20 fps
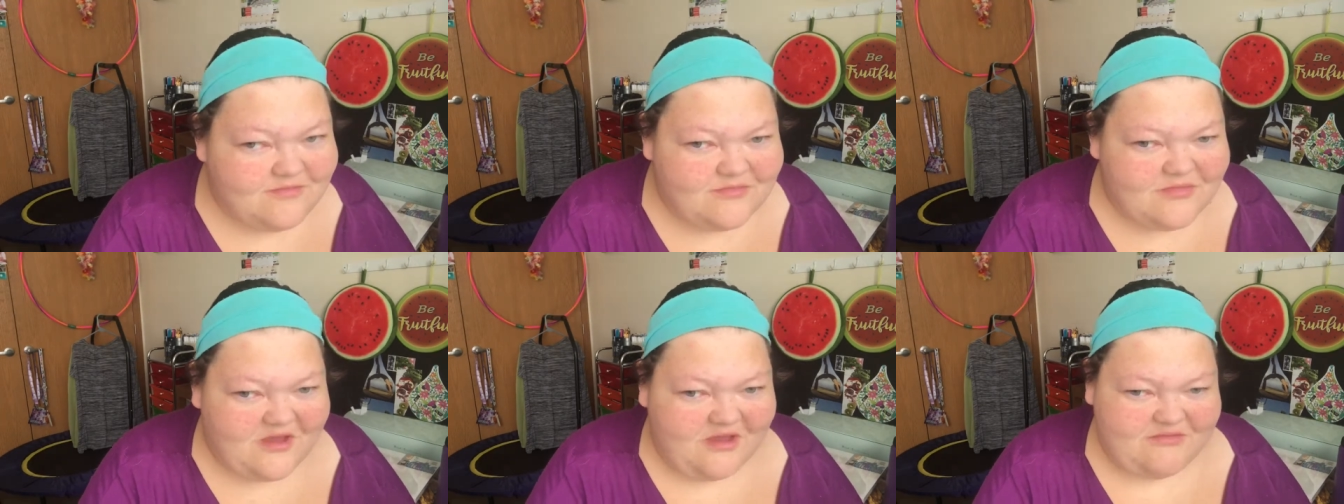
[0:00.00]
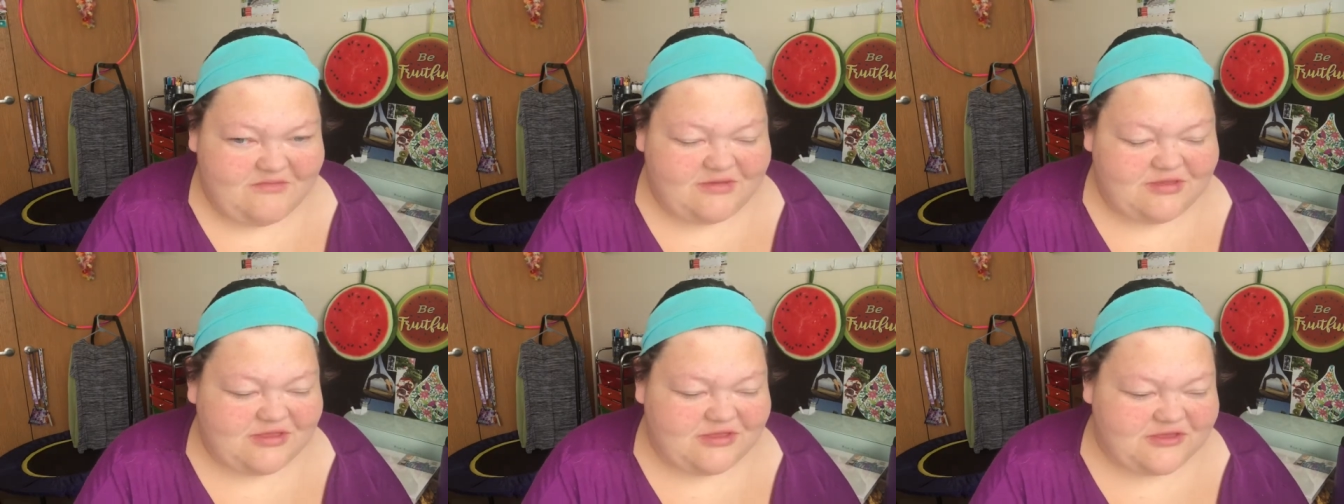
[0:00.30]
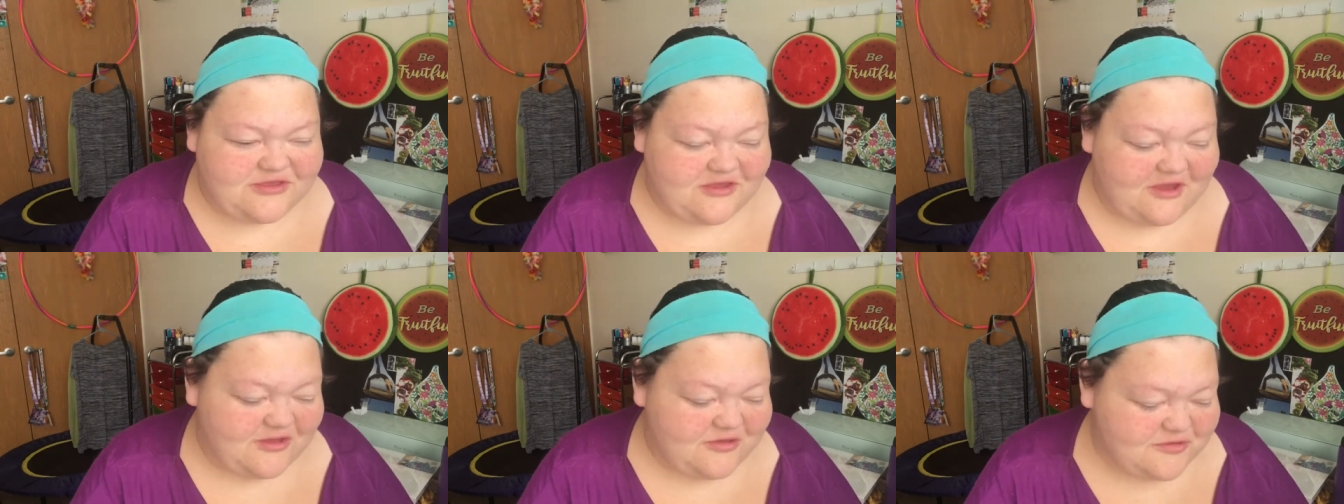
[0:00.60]
I'm in
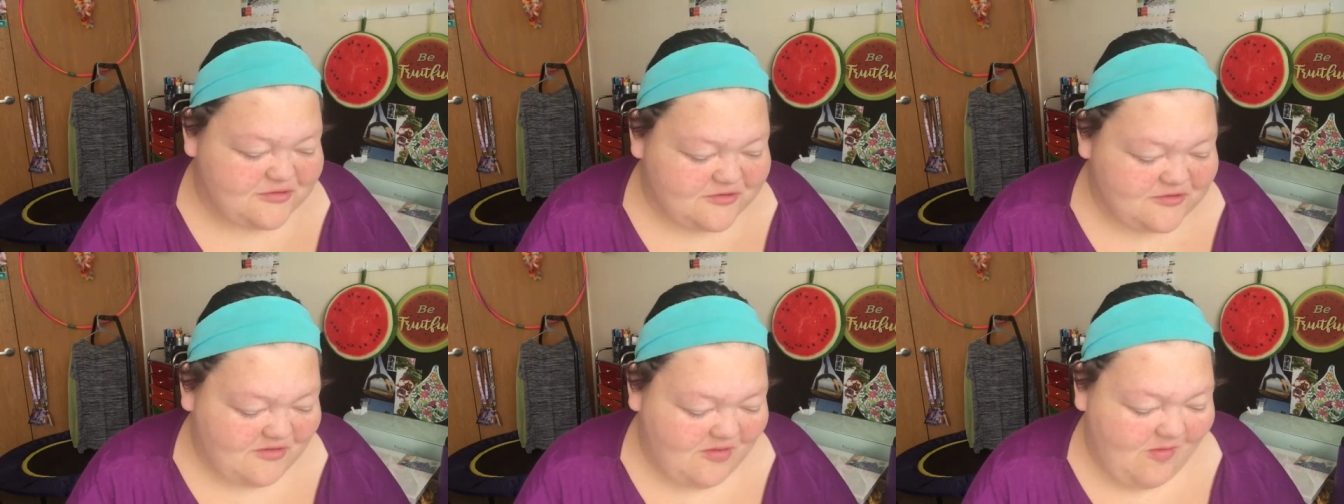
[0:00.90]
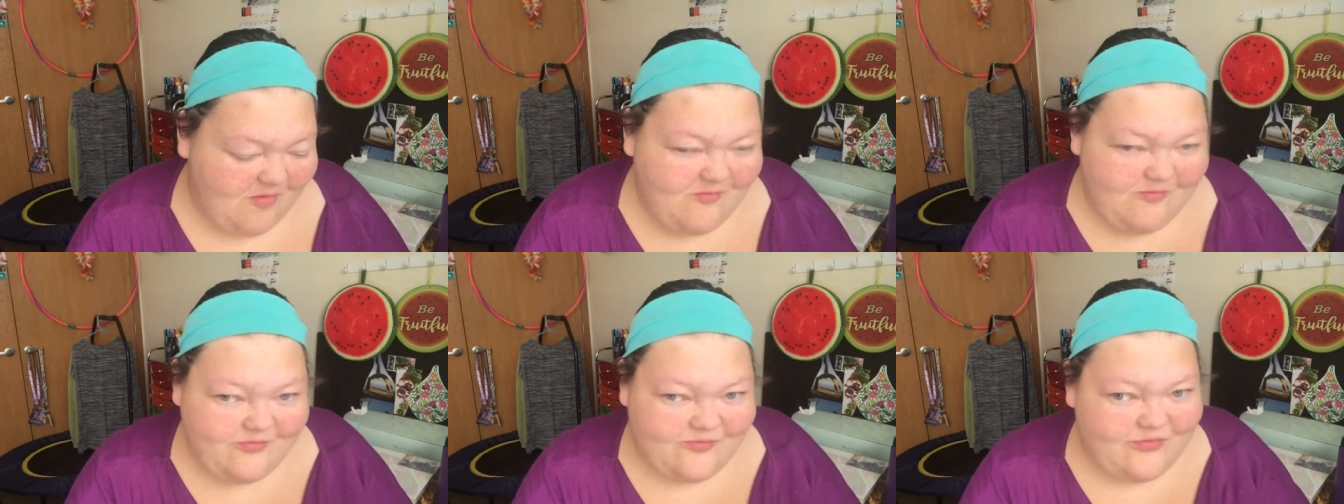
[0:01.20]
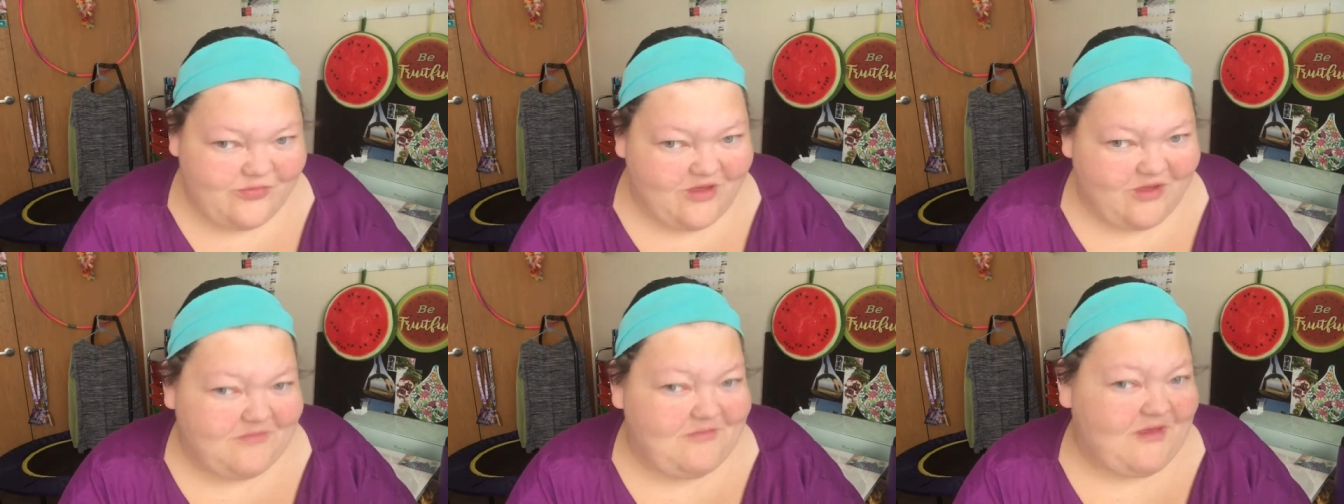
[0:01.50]
such
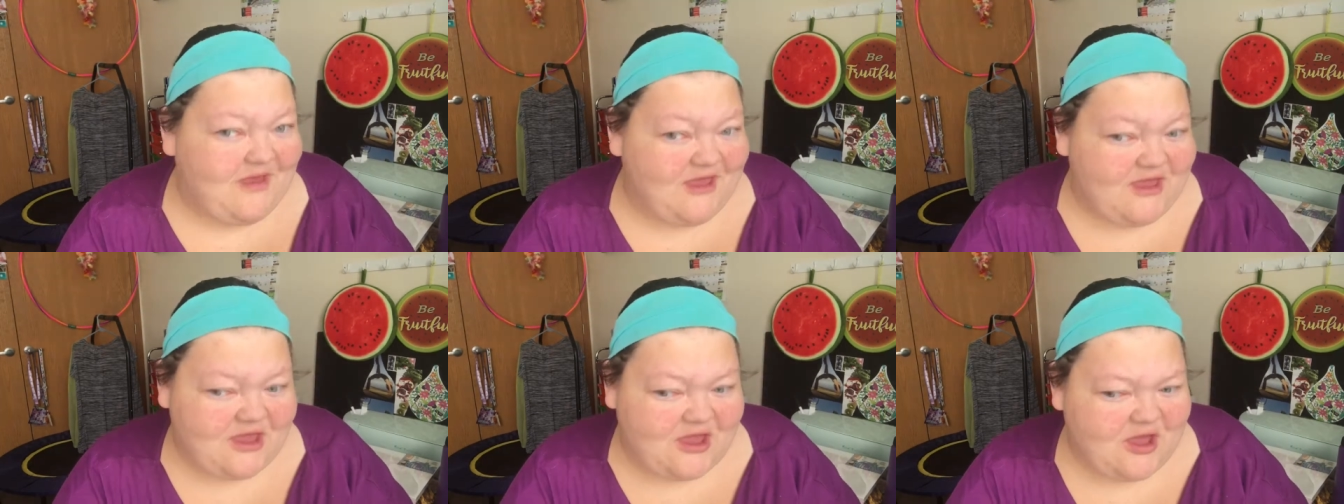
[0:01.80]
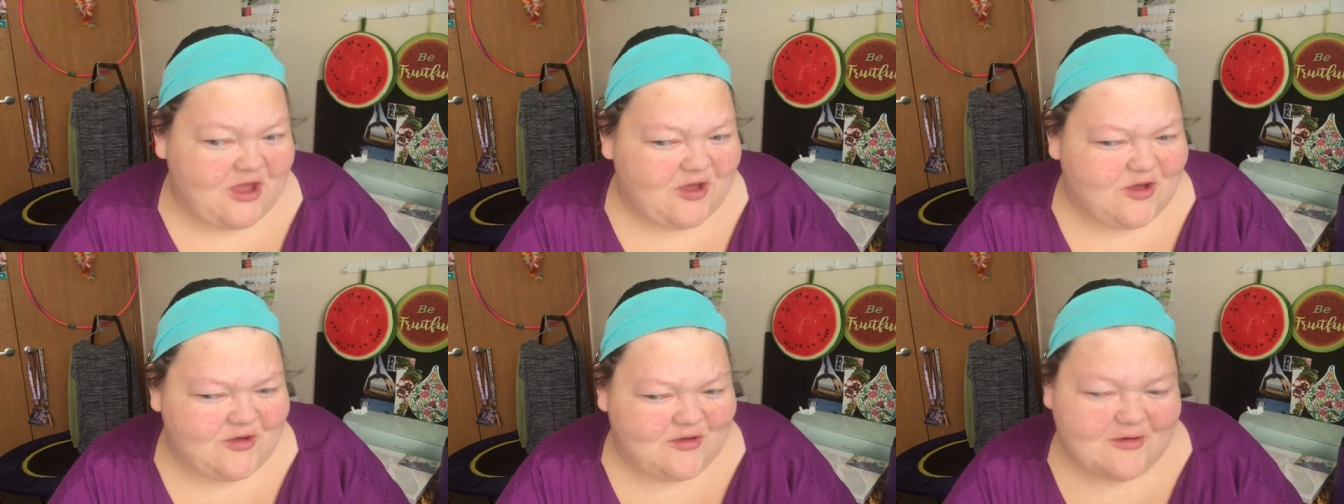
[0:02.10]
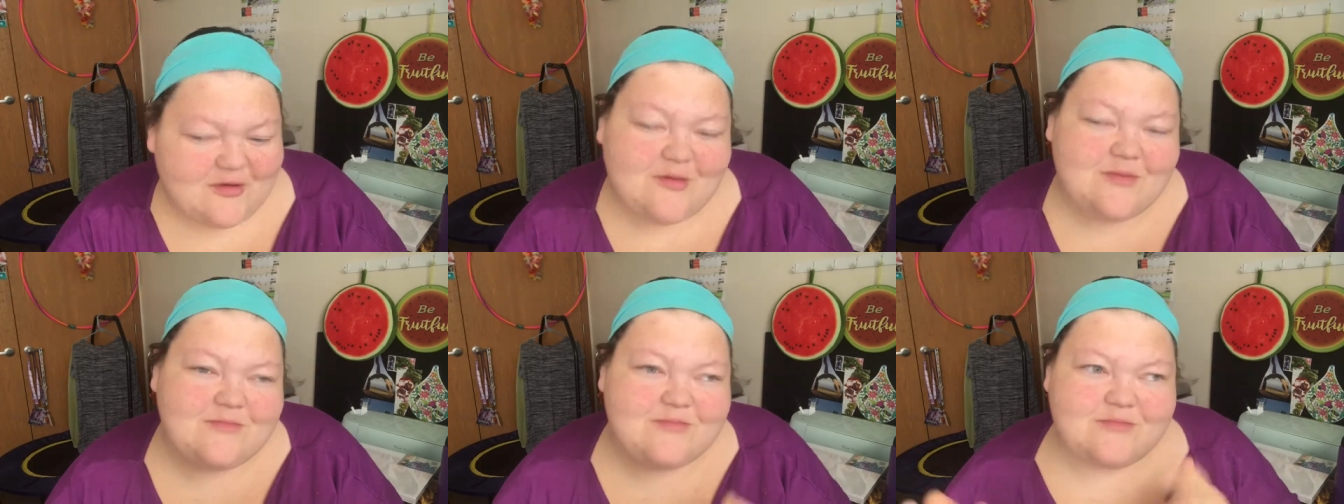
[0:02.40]
a
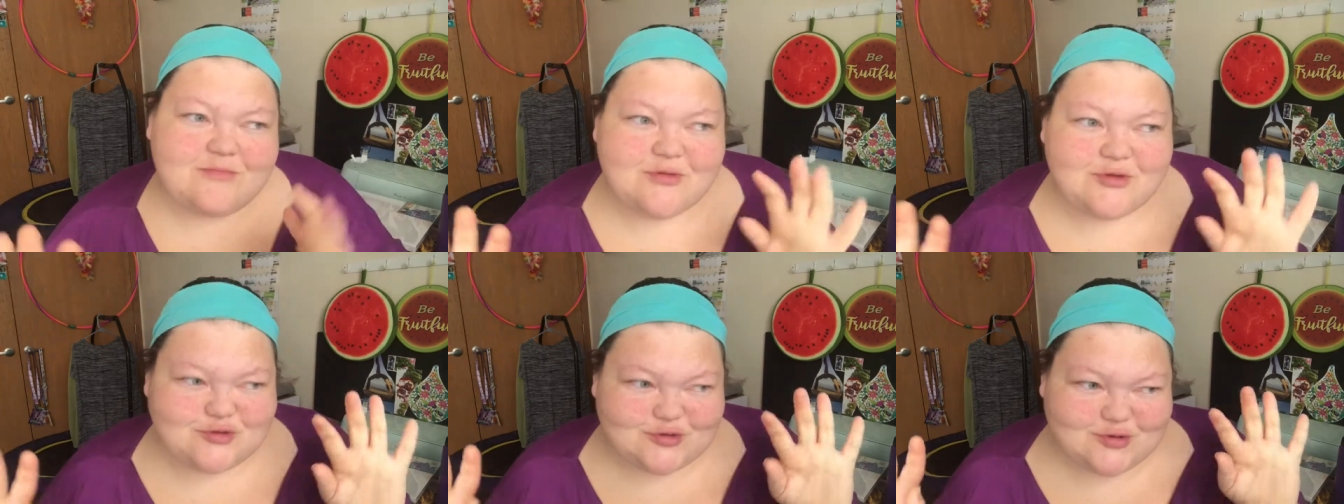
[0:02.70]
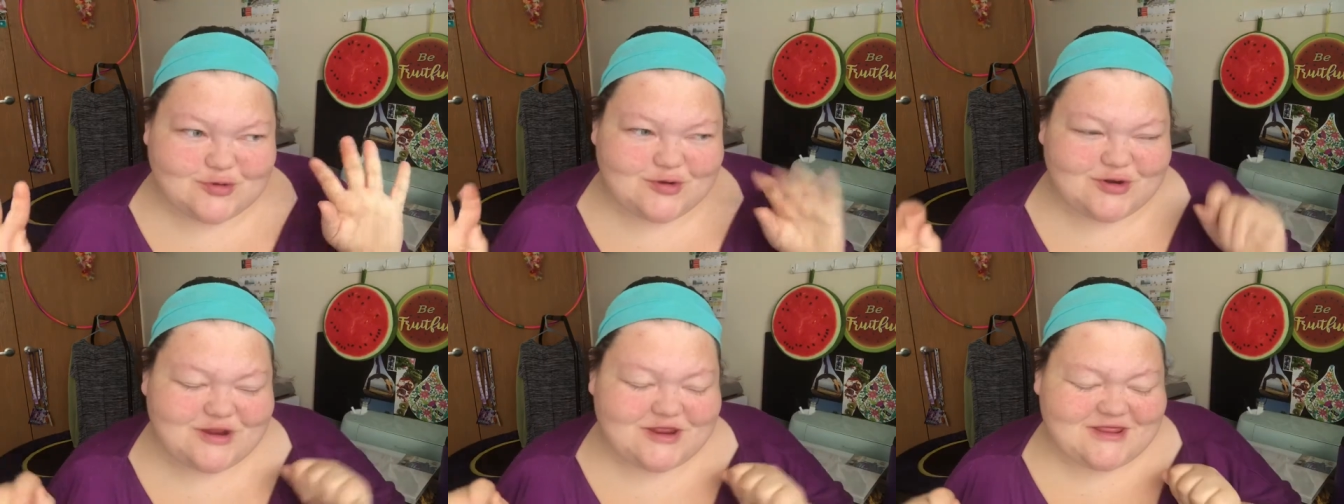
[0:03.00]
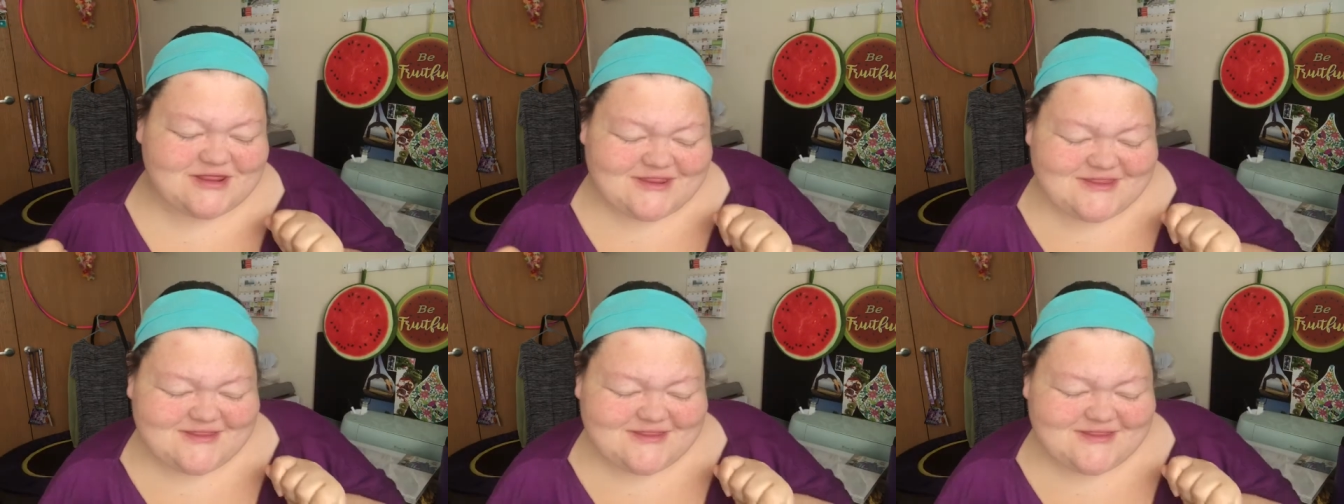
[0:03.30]
mango mood